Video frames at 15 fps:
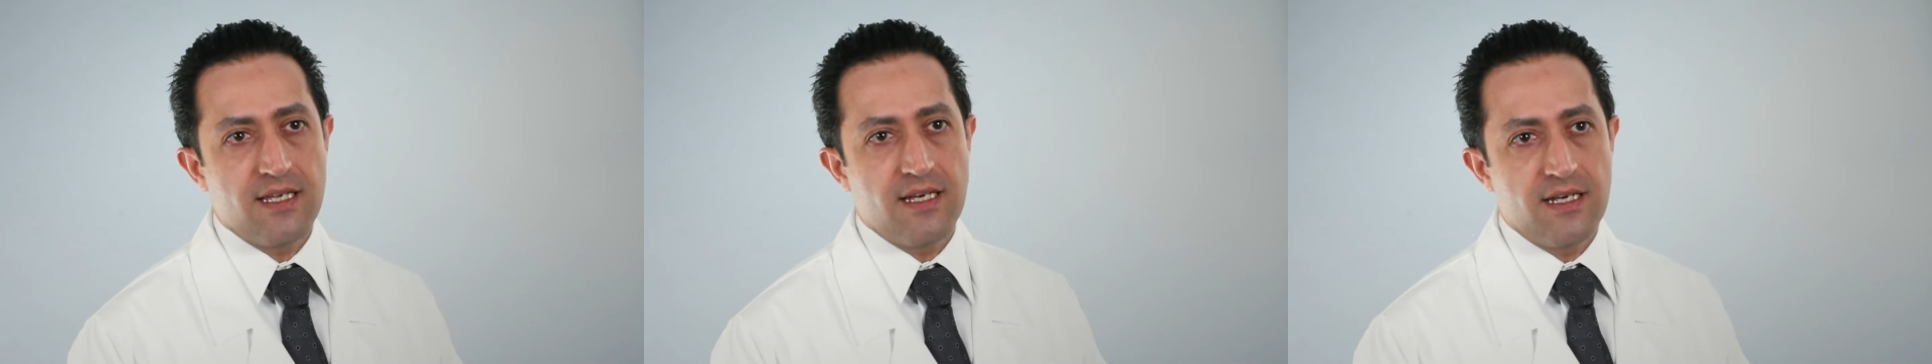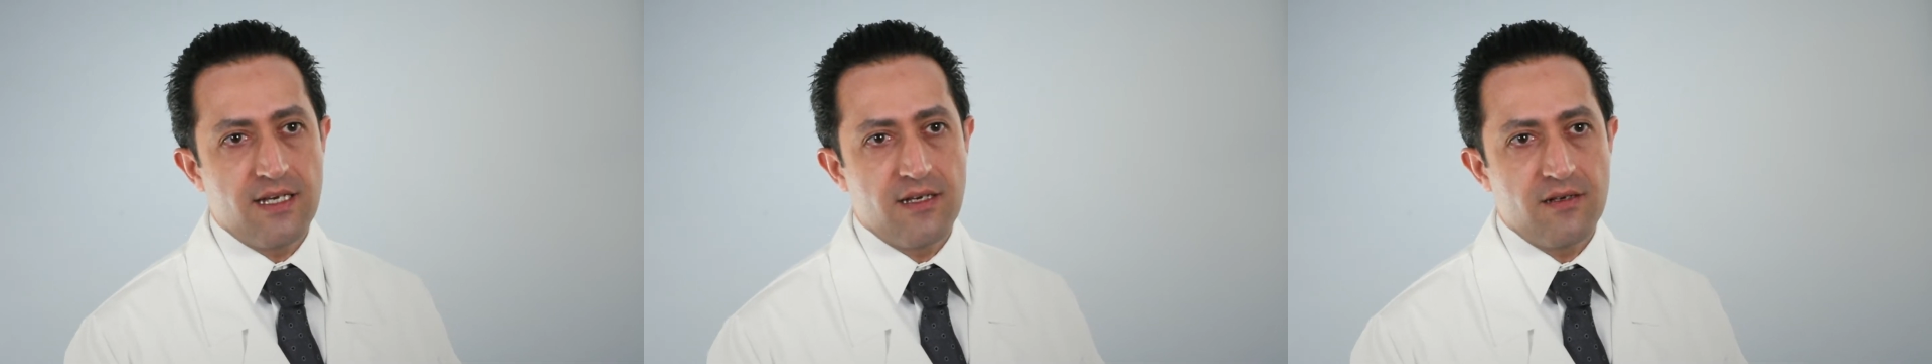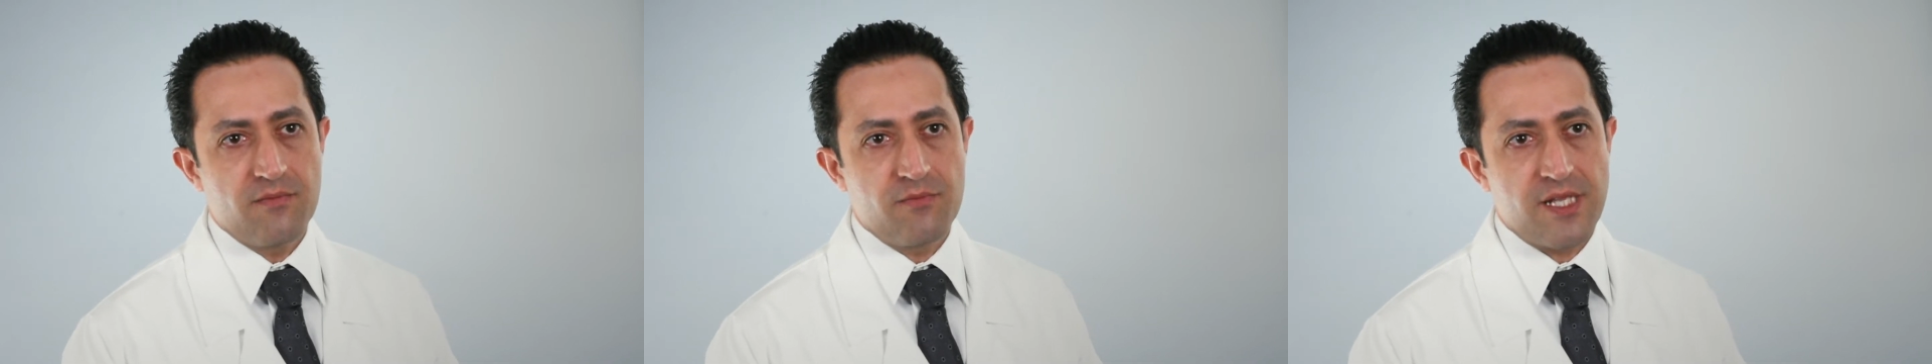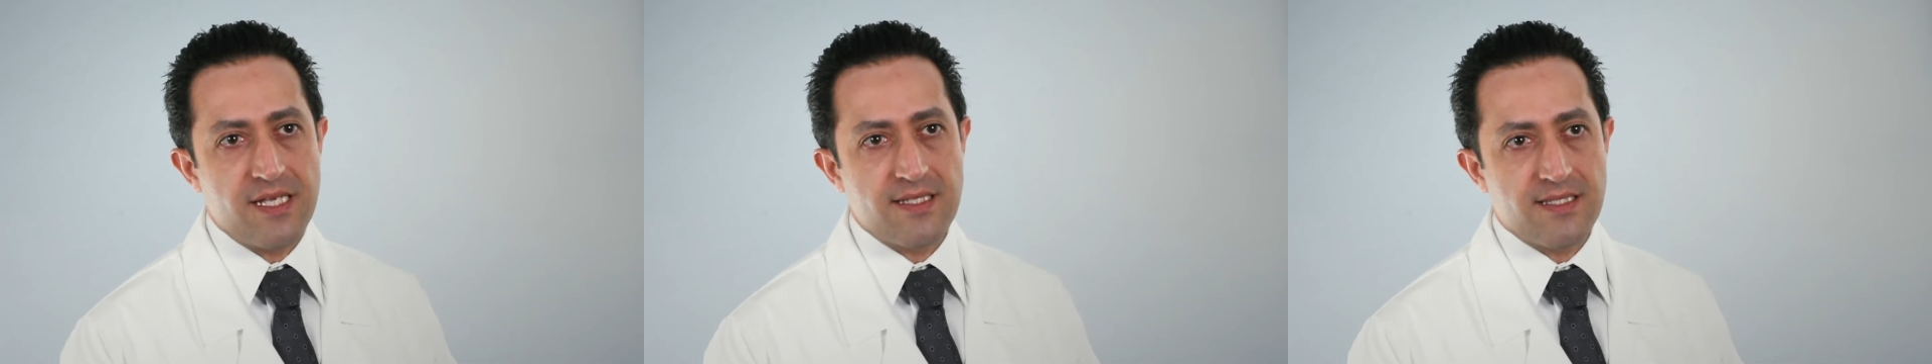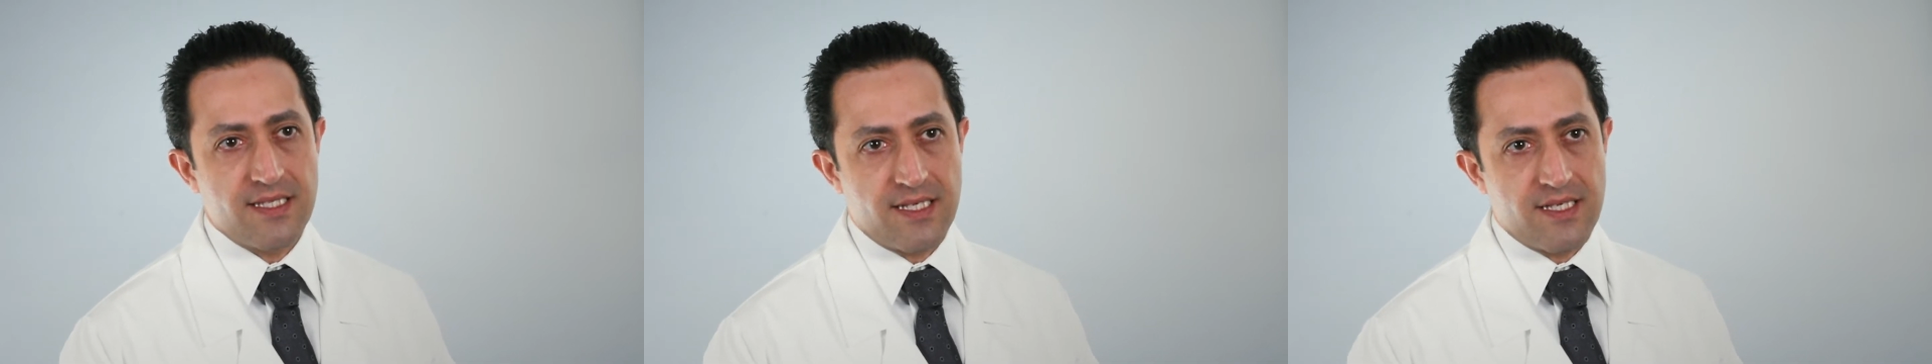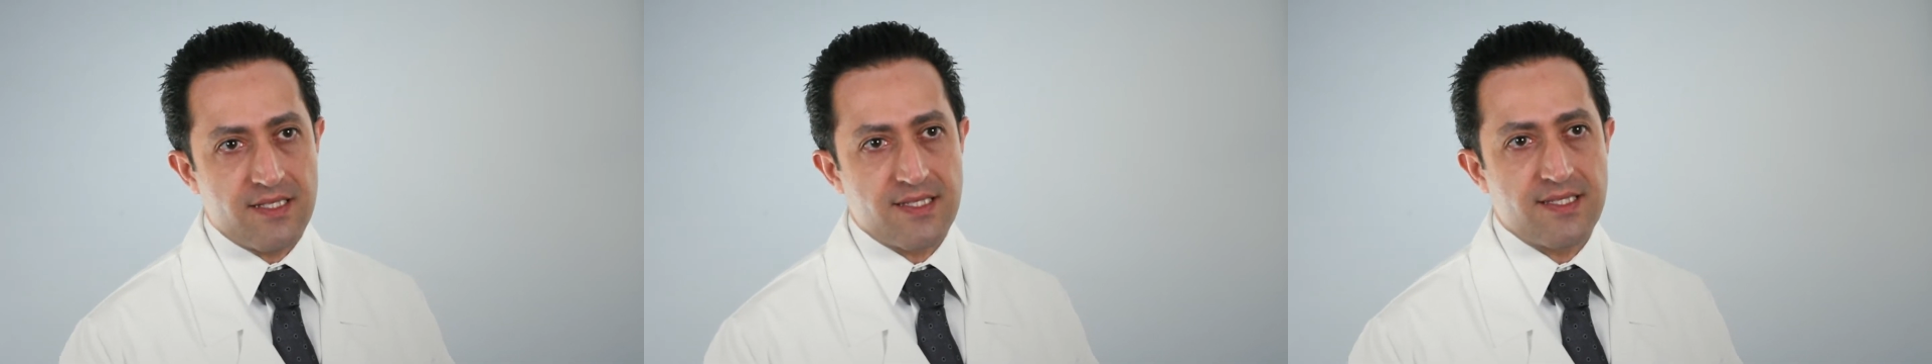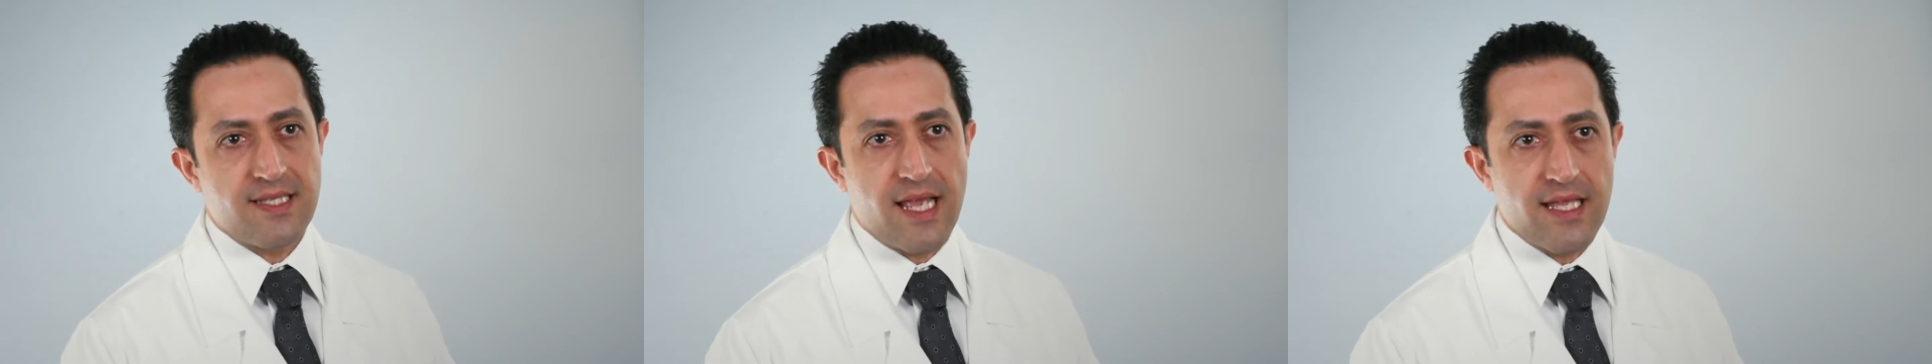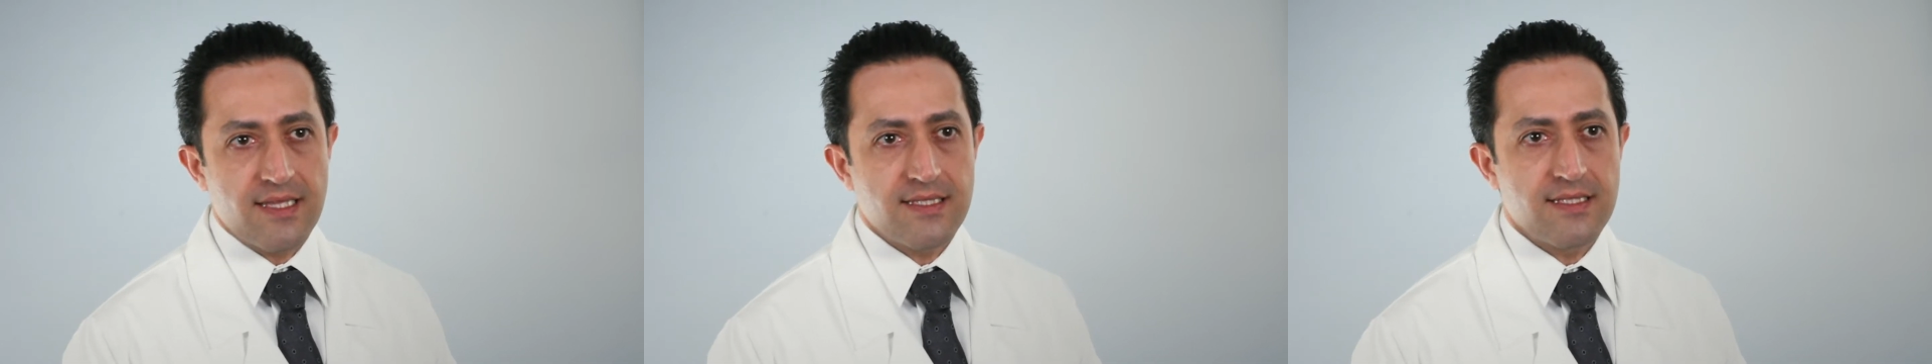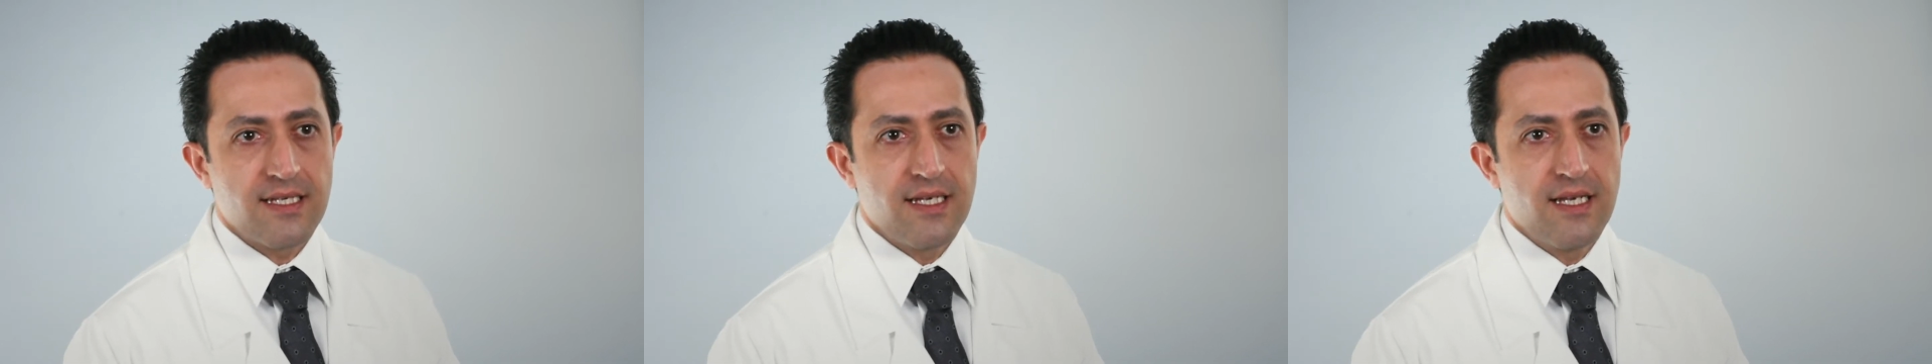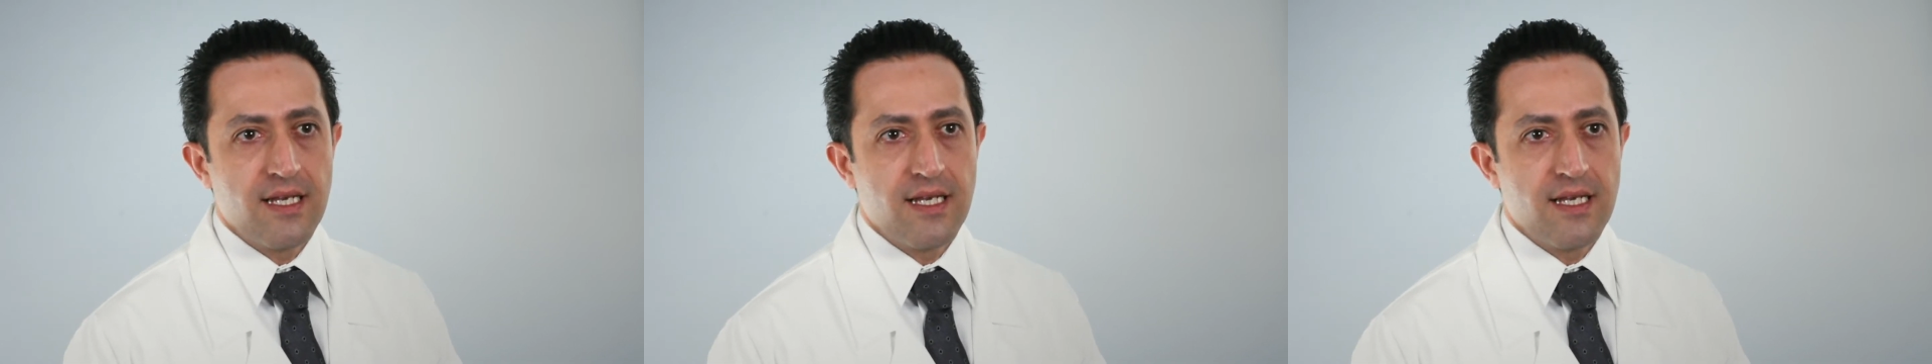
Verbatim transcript: uh, placing a stent.